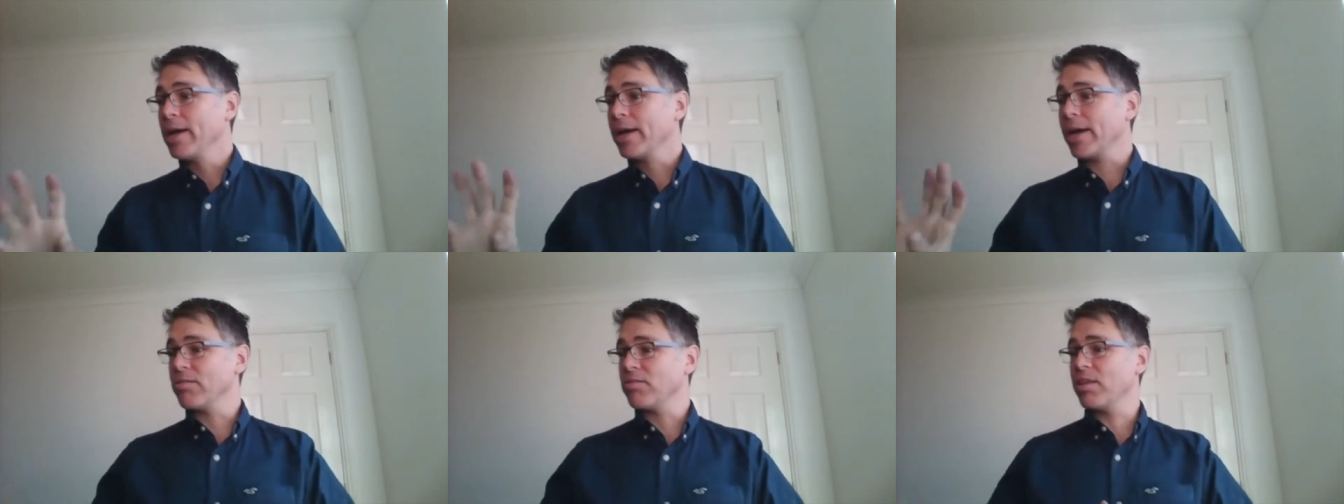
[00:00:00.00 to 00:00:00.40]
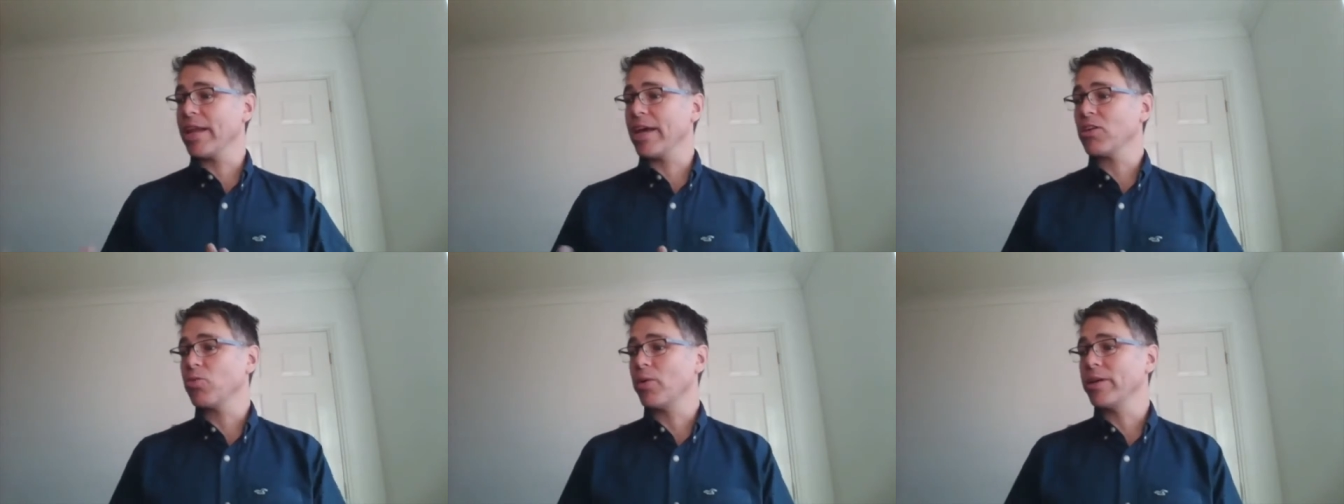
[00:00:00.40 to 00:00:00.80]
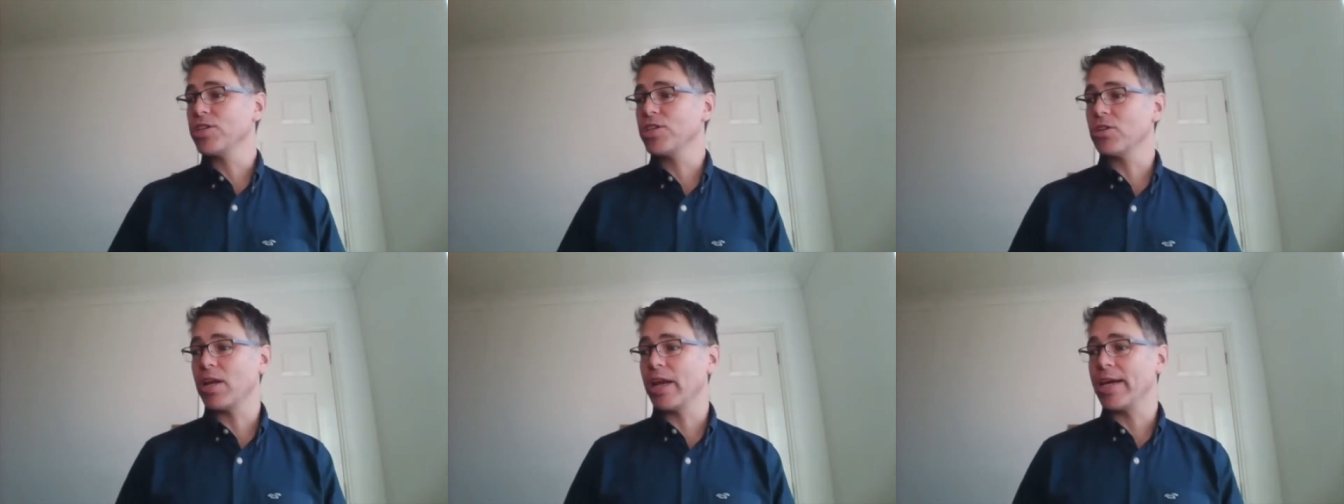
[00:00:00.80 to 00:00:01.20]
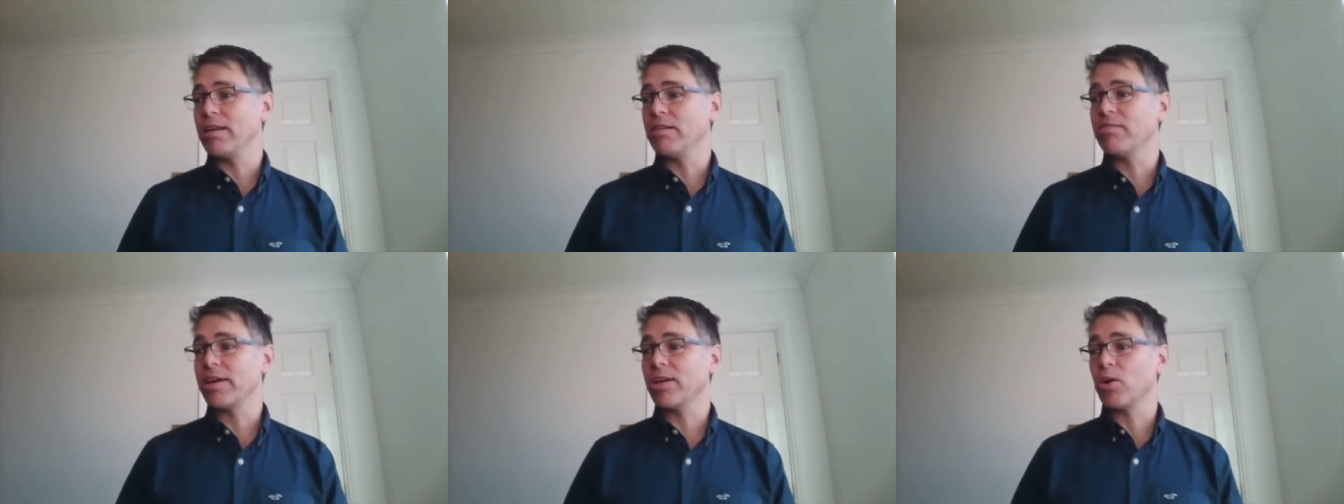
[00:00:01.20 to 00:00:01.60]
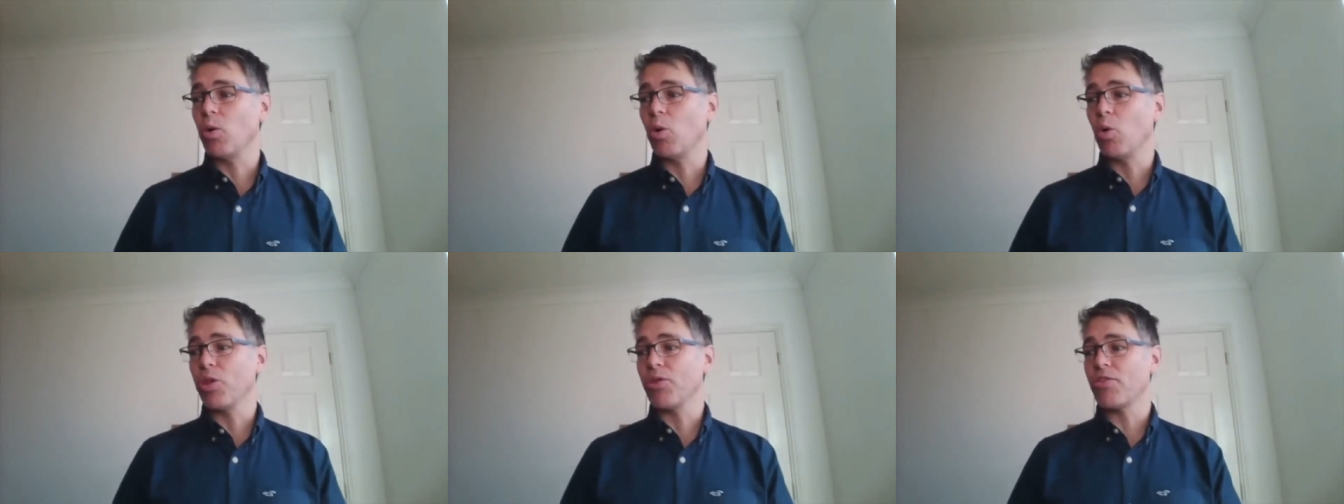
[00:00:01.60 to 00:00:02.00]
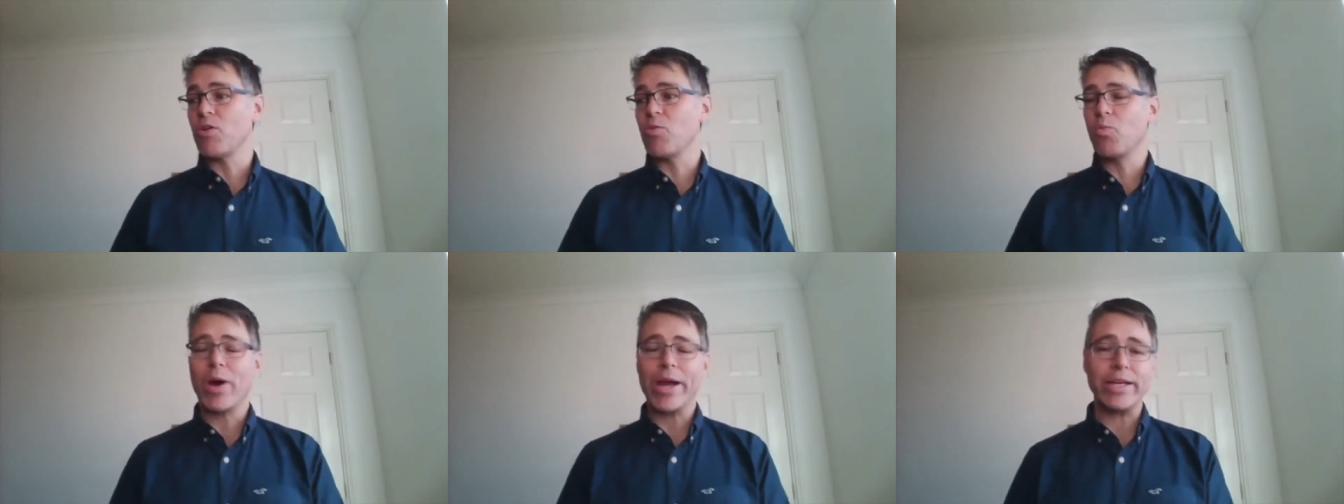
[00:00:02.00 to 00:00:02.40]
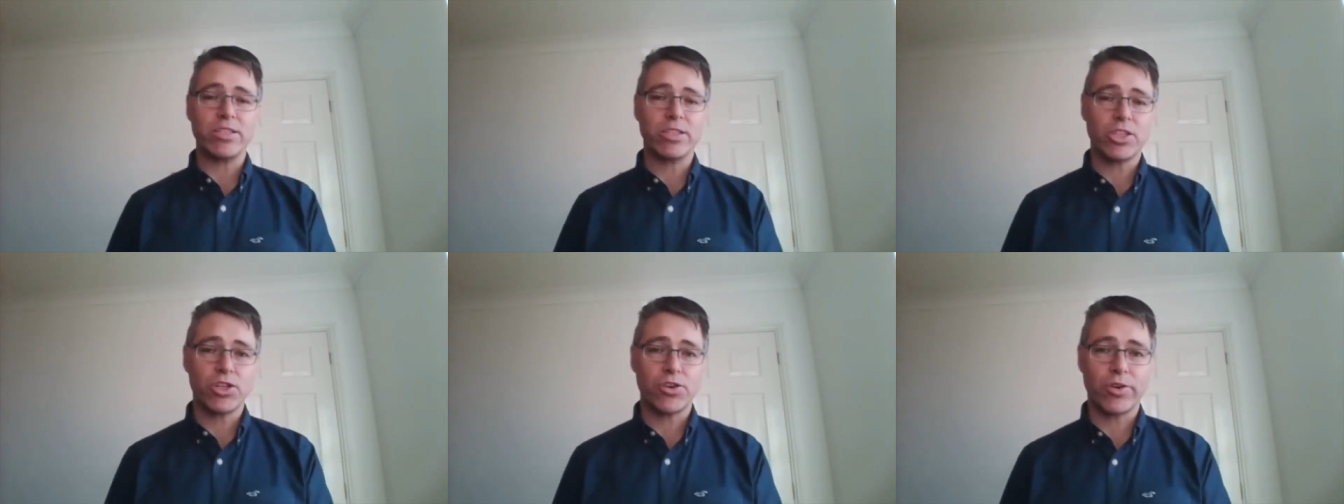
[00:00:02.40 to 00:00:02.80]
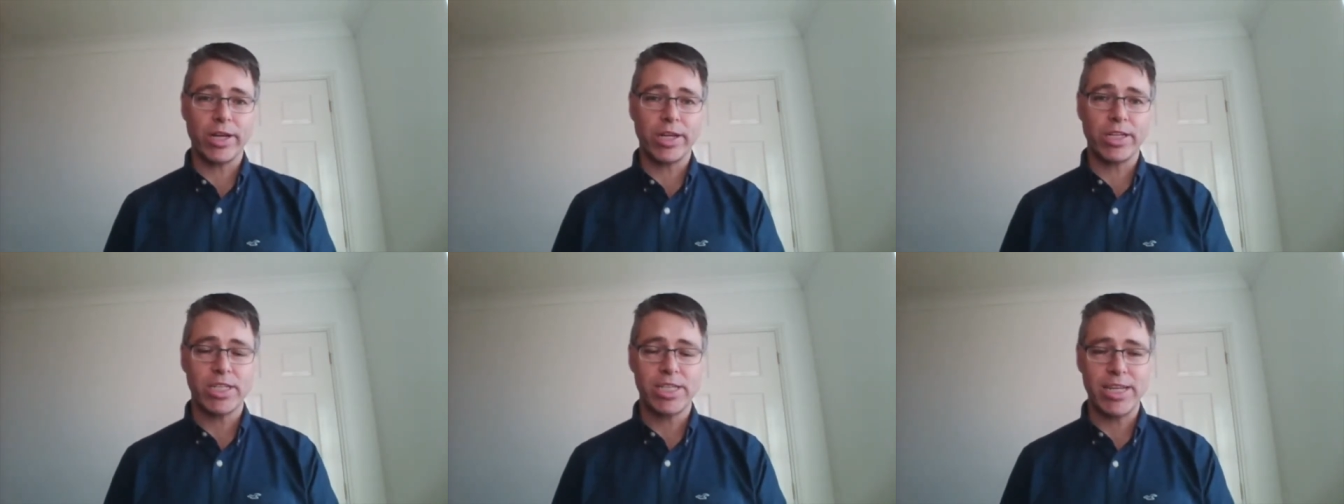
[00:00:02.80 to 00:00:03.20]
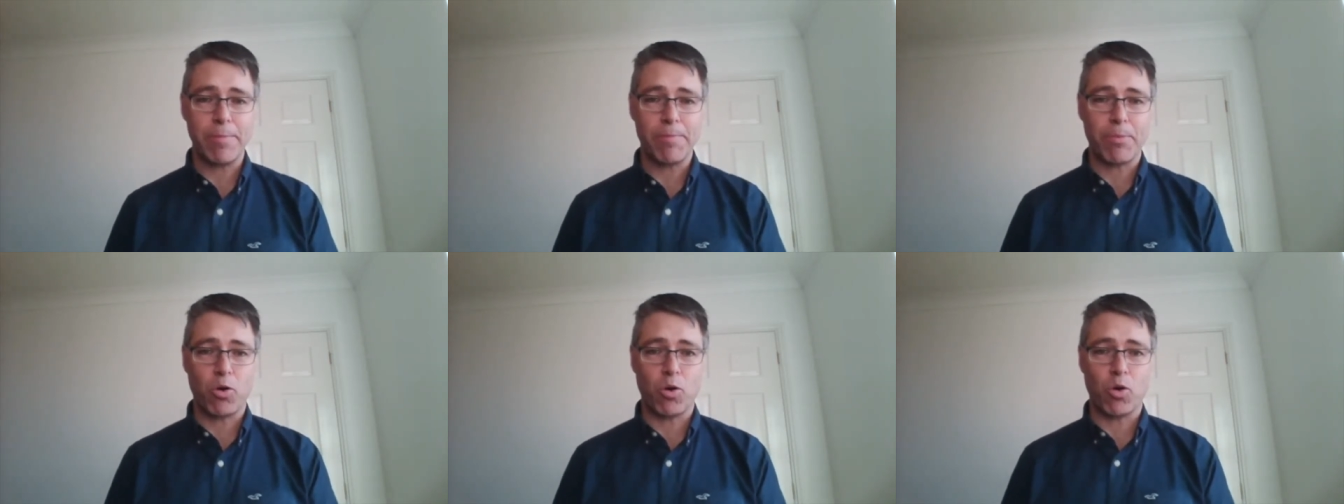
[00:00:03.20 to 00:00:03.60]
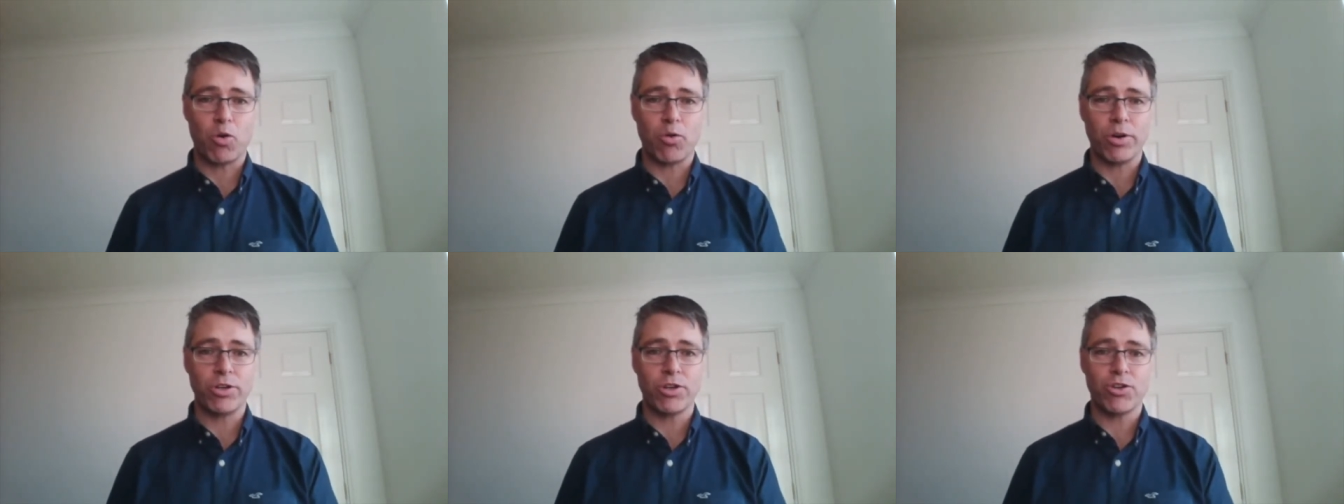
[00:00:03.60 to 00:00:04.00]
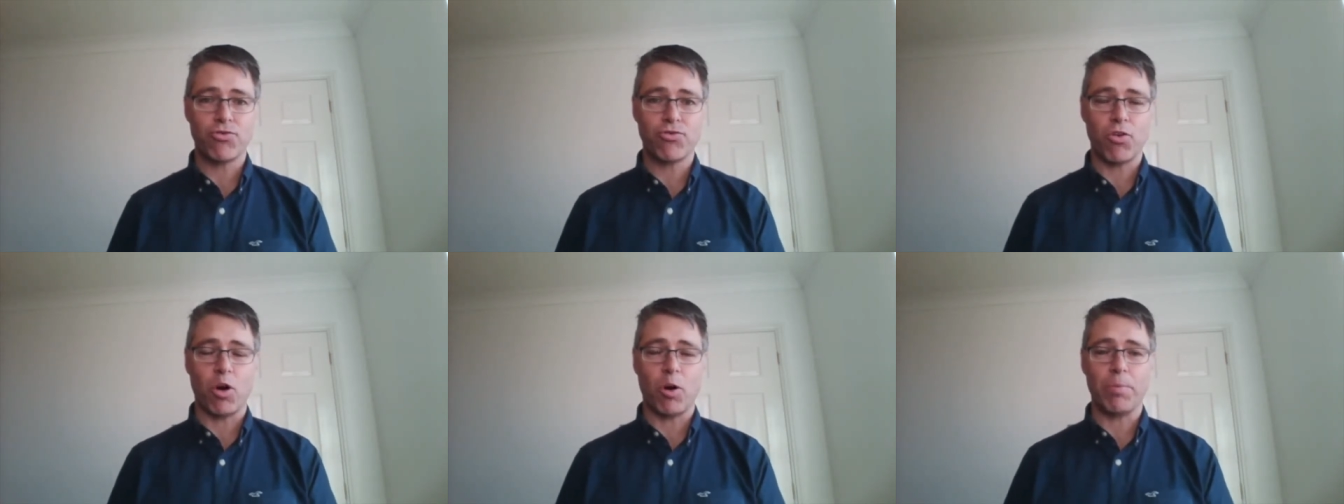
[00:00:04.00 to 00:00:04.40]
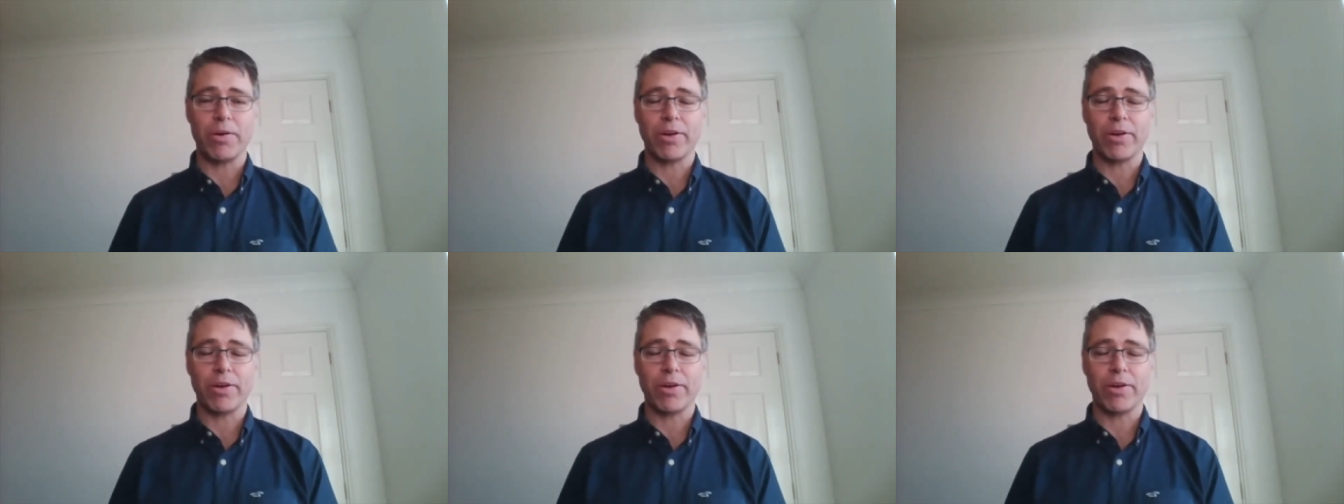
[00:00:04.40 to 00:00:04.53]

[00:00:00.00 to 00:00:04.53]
Okay, so the next one is should ladies take all their own weight during a dip or a drop?